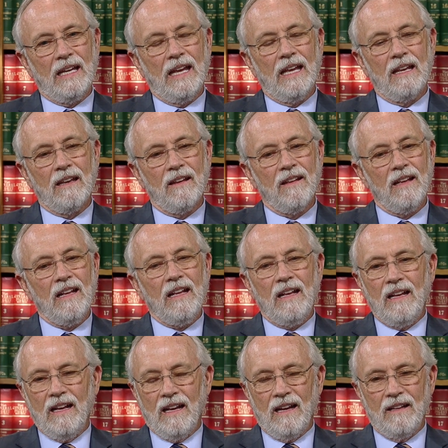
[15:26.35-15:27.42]
and
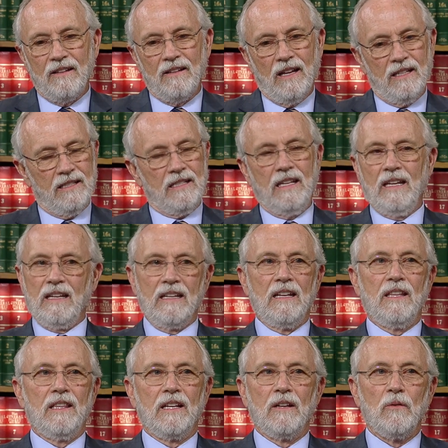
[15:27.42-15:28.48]
not to take
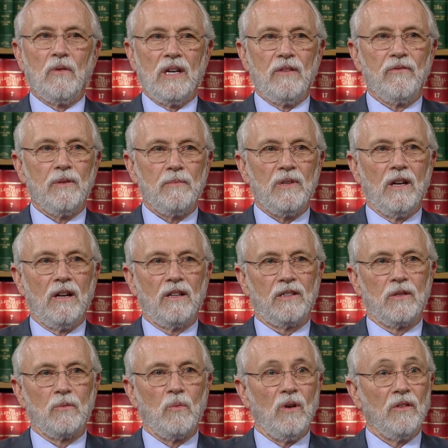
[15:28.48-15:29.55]
anything away from
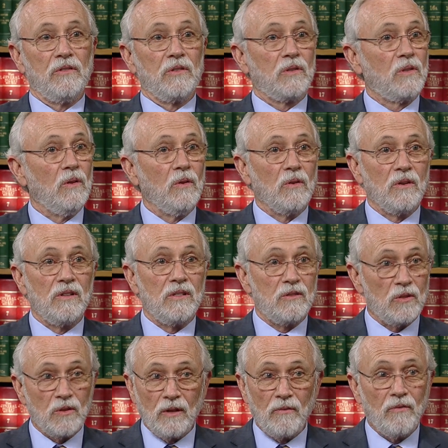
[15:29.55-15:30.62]
Dr. Walter Clore.
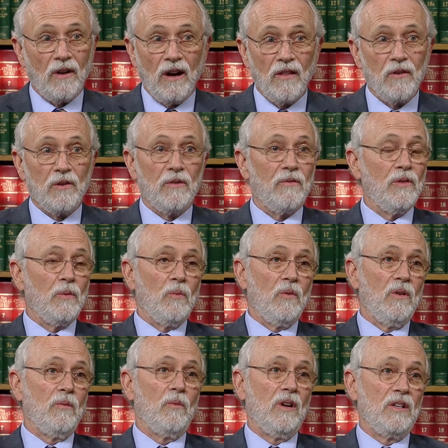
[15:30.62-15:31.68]
He's the father of the
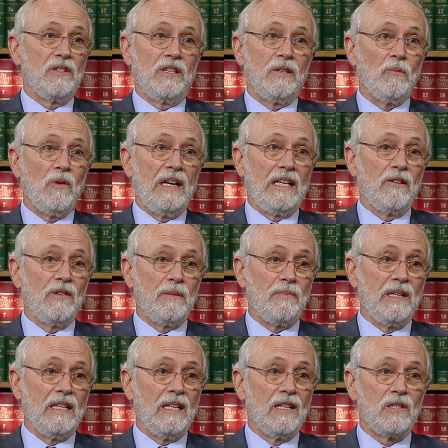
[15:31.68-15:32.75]
Washington wine grape
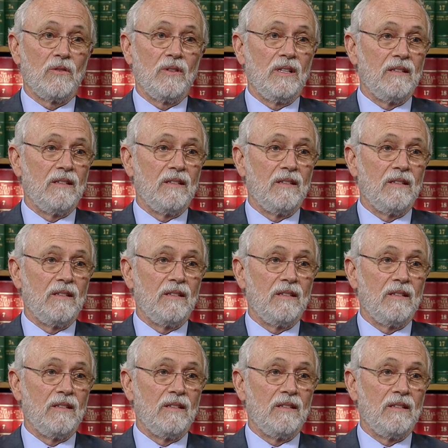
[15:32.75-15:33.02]
industry.